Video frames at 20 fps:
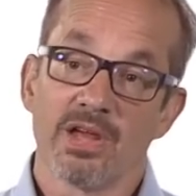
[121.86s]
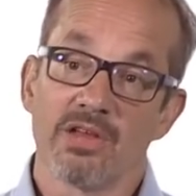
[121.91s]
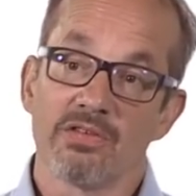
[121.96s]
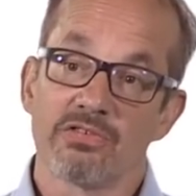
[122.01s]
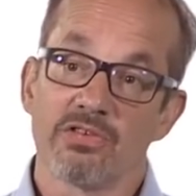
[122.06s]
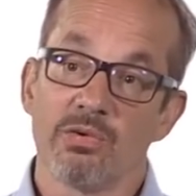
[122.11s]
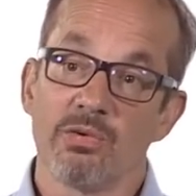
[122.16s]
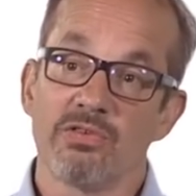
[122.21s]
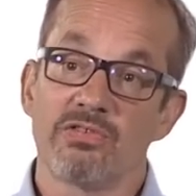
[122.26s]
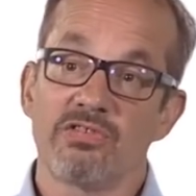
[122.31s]
And
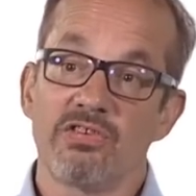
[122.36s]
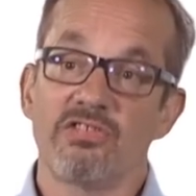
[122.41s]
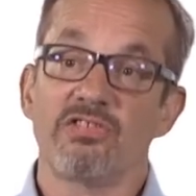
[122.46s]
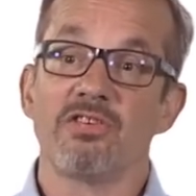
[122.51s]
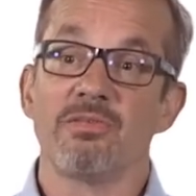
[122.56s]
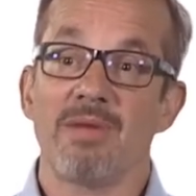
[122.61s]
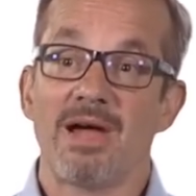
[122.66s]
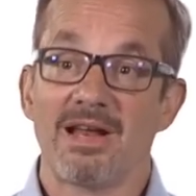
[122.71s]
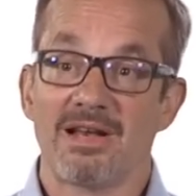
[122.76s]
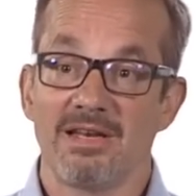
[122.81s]
so we're
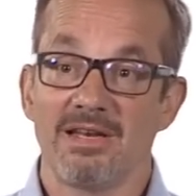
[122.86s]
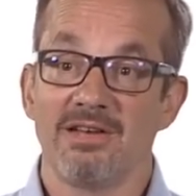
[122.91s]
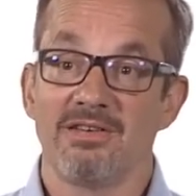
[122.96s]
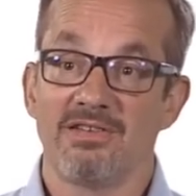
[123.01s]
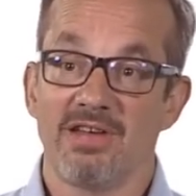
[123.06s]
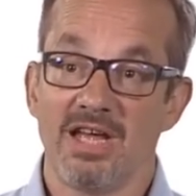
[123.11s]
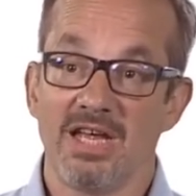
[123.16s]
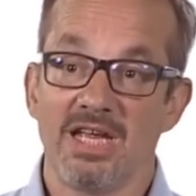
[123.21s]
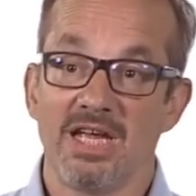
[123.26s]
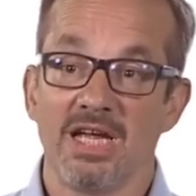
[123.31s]
systematically
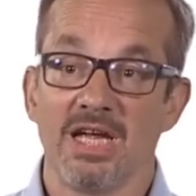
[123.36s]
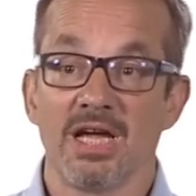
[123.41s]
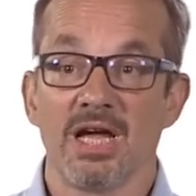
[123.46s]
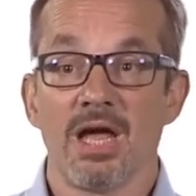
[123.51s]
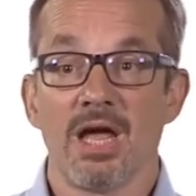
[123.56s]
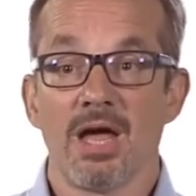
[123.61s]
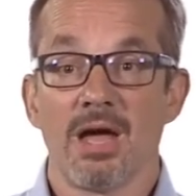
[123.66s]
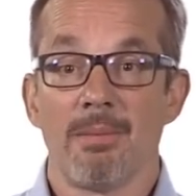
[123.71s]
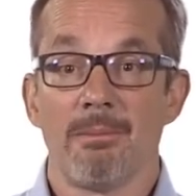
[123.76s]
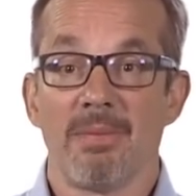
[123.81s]
taking
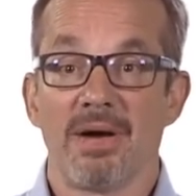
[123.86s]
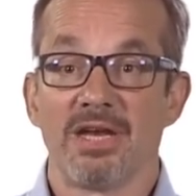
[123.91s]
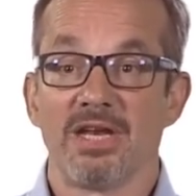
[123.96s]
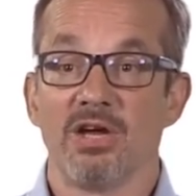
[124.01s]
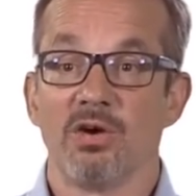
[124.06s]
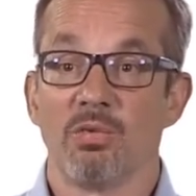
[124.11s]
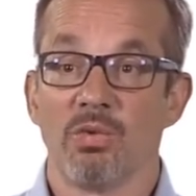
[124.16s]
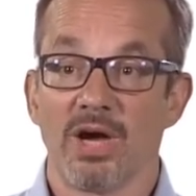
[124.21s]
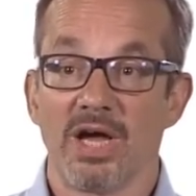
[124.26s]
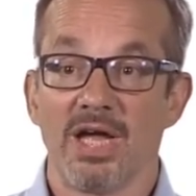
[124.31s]
money
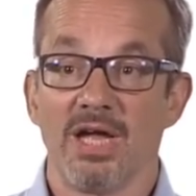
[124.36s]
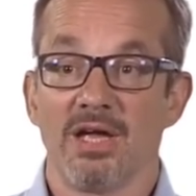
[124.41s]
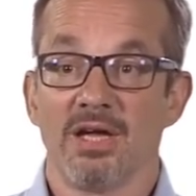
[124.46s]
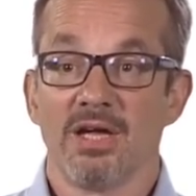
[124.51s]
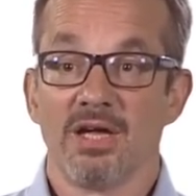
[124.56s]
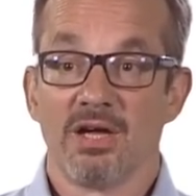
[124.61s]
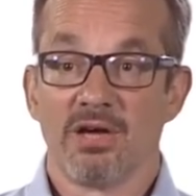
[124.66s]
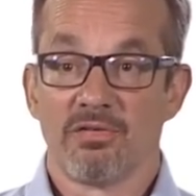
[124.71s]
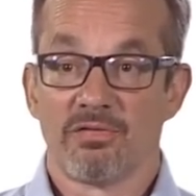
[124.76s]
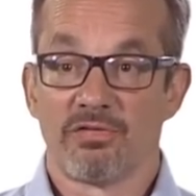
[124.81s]
away
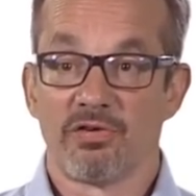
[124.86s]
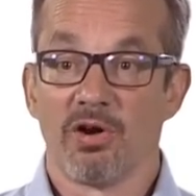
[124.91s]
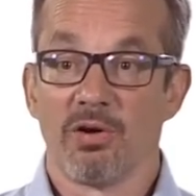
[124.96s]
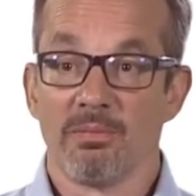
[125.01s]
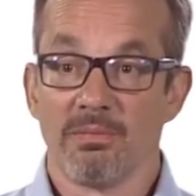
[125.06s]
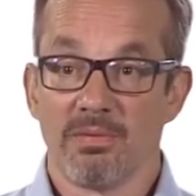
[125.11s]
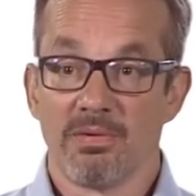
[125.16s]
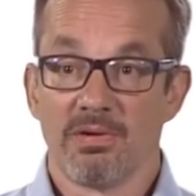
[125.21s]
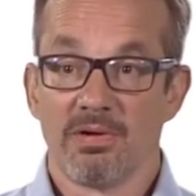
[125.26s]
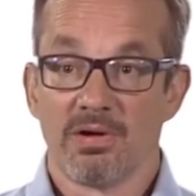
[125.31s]

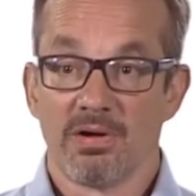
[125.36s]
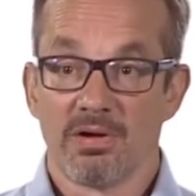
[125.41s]
from